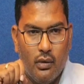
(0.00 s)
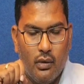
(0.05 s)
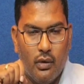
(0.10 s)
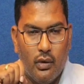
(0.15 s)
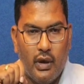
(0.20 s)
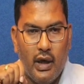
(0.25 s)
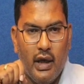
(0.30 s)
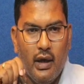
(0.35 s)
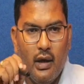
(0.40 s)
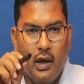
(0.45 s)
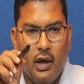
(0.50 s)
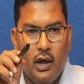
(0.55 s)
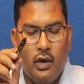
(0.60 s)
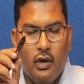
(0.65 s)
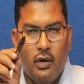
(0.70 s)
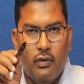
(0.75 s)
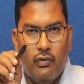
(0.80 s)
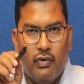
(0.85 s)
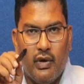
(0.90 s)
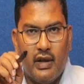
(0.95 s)
Okay,
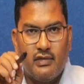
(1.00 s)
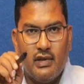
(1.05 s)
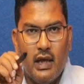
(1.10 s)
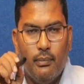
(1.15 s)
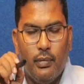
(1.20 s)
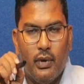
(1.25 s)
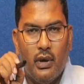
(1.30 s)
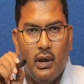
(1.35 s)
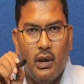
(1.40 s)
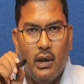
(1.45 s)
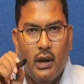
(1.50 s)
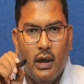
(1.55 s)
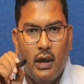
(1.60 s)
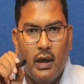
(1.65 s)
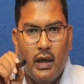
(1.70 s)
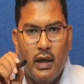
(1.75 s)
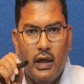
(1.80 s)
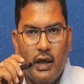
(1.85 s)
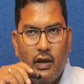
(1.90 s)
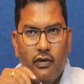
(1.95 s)
for example,
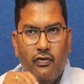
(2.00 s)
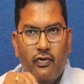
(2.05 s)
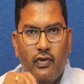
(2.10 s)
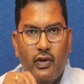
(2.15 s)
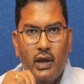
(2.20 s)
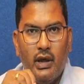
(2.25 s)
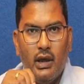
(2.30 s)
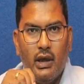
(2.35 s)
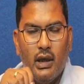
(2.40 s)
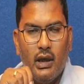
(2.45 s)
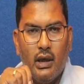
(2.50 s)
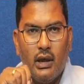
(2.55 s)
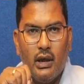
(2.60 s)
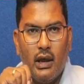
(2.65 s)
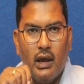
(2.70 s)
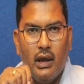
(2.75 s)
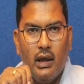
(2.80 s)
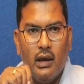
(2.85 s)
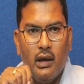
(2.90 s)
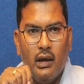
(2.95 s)
if we
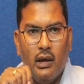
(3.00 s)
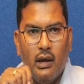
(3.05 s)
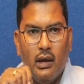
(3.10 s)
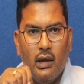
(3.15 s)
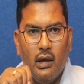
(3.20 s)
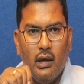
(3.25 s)
can